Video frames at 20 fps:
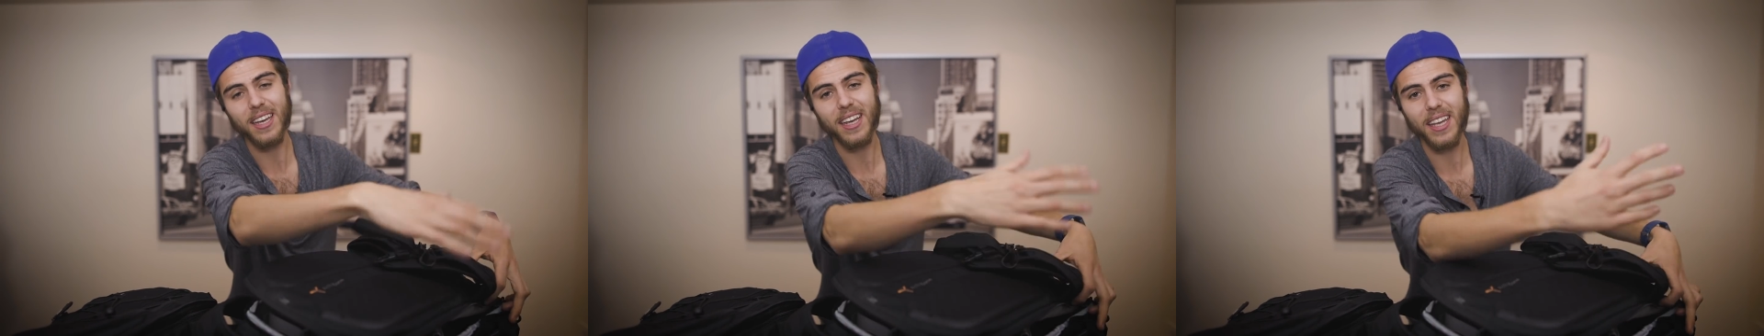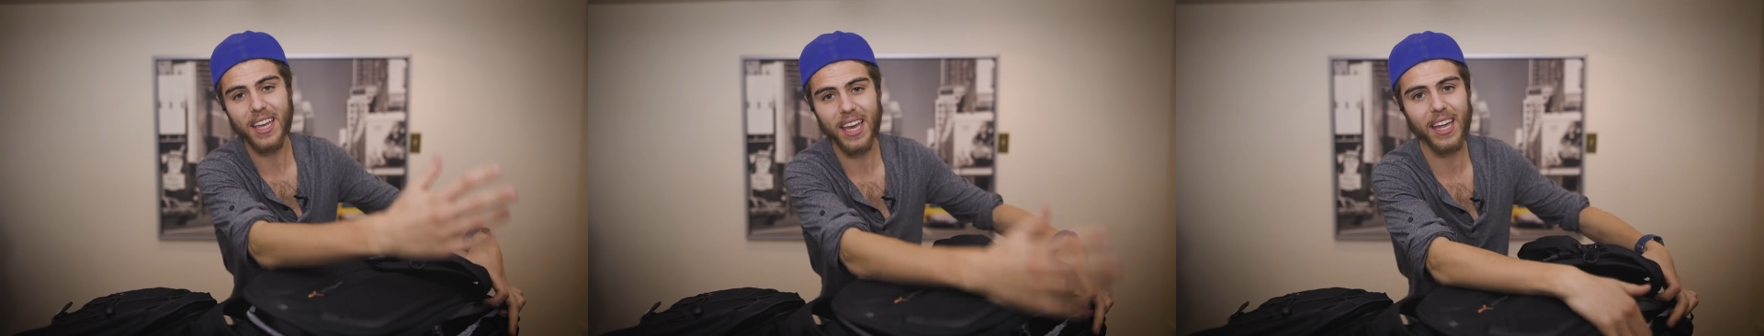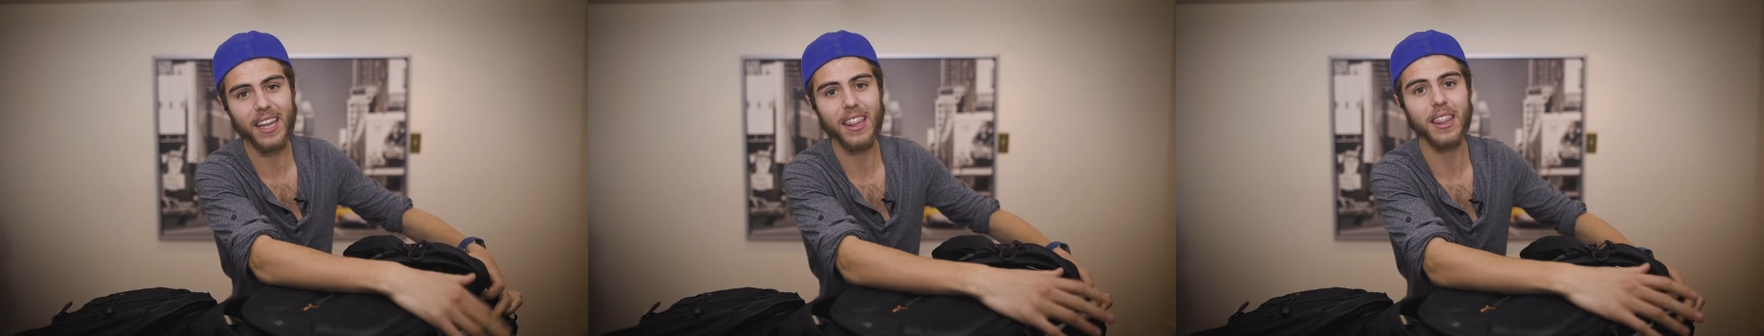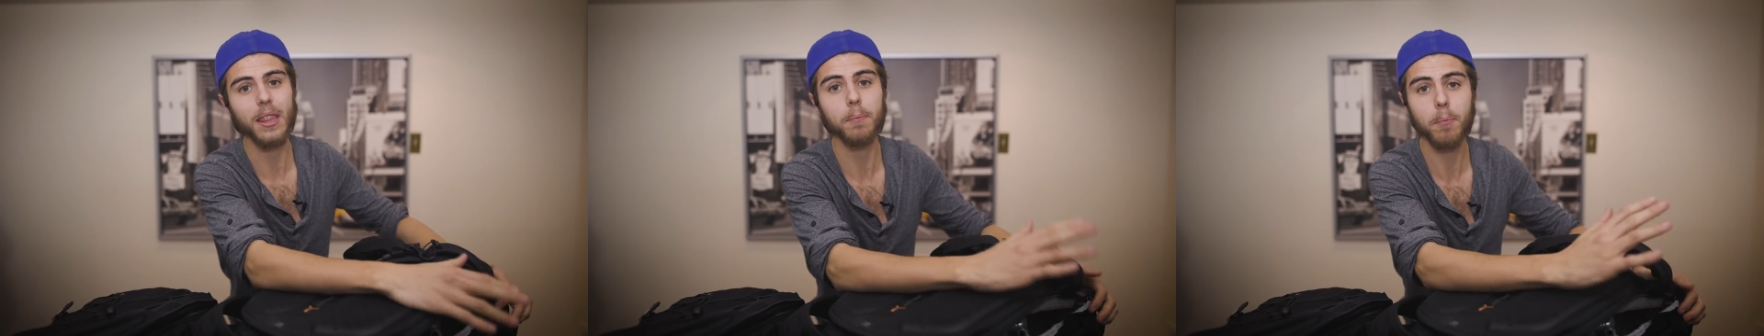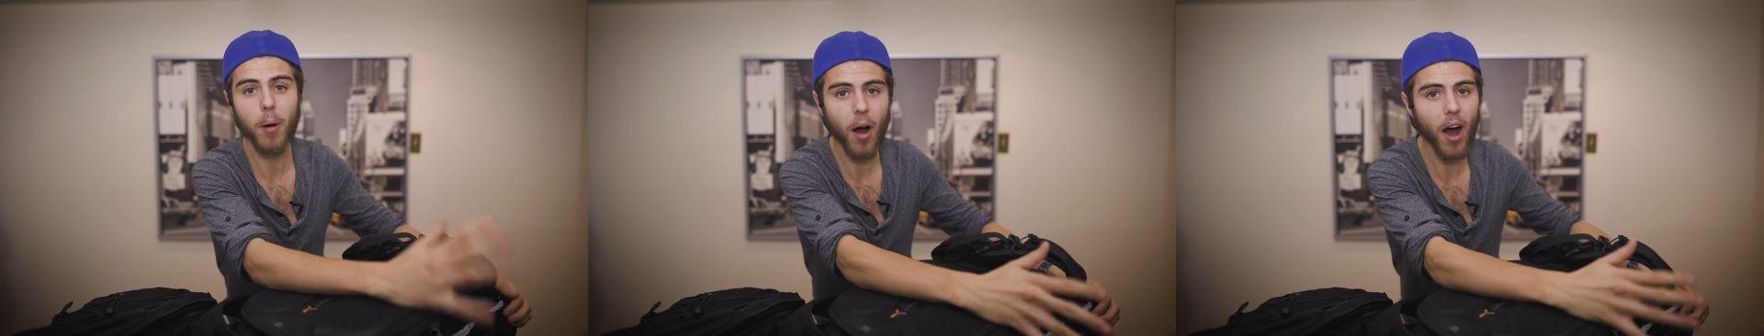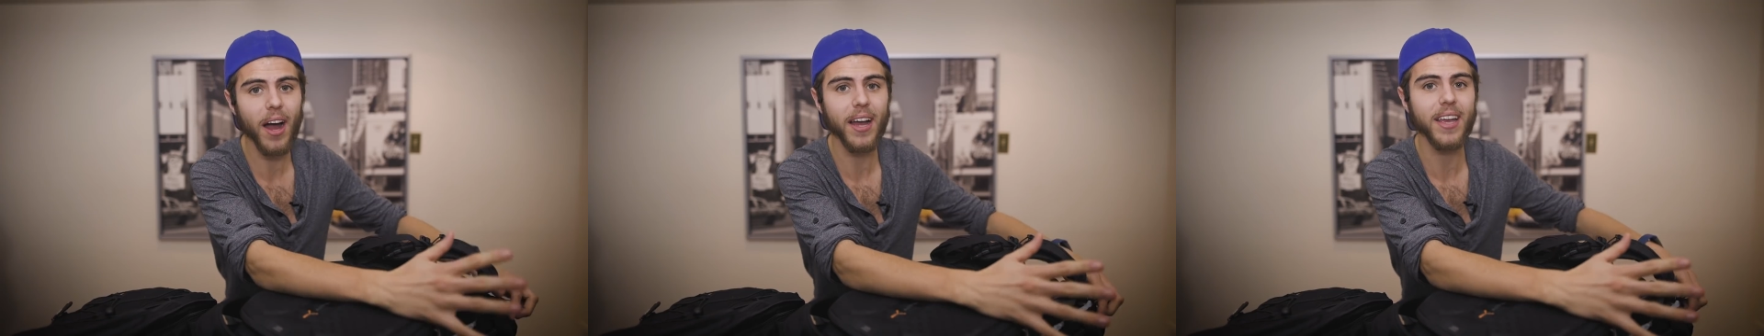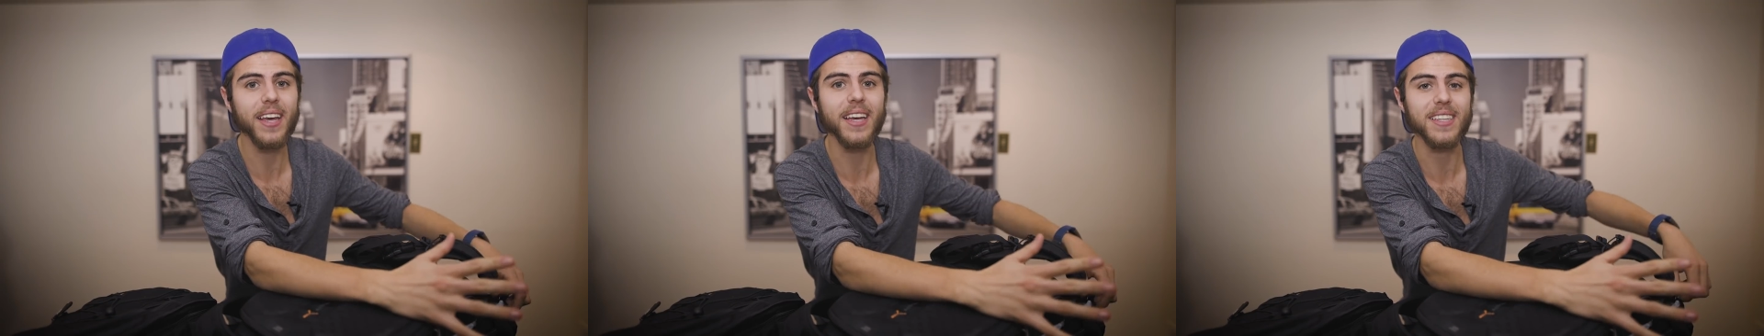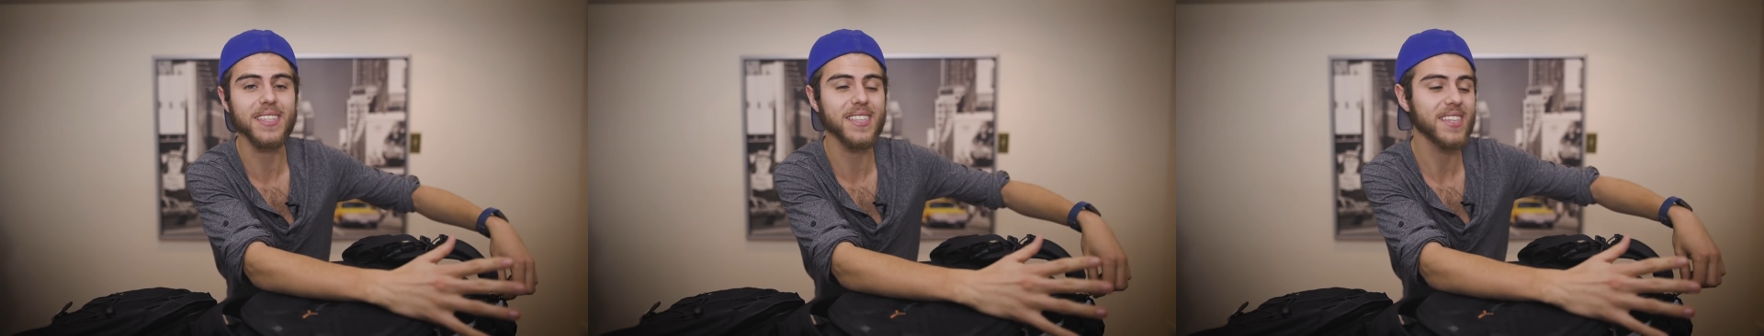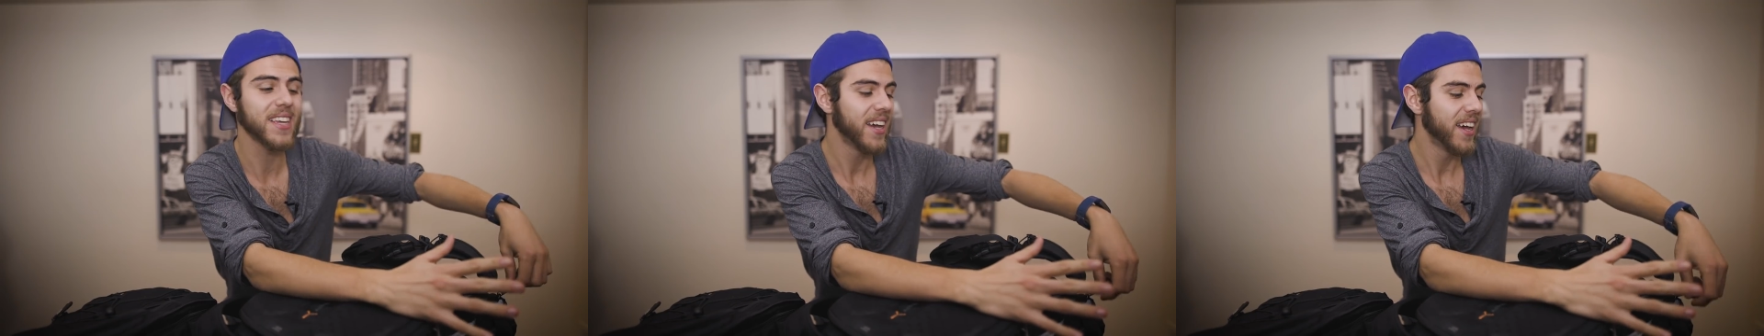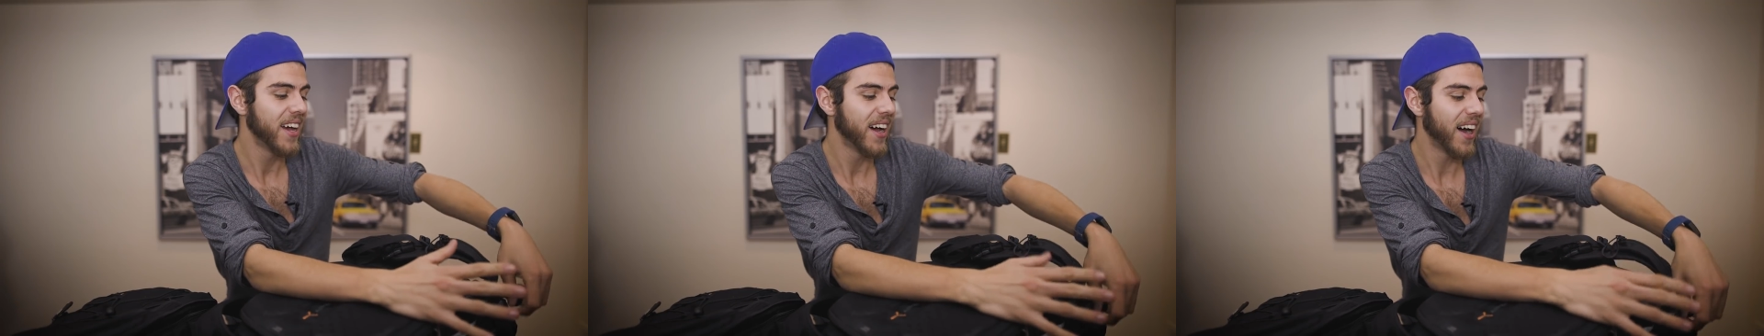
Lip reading: again, the pockets.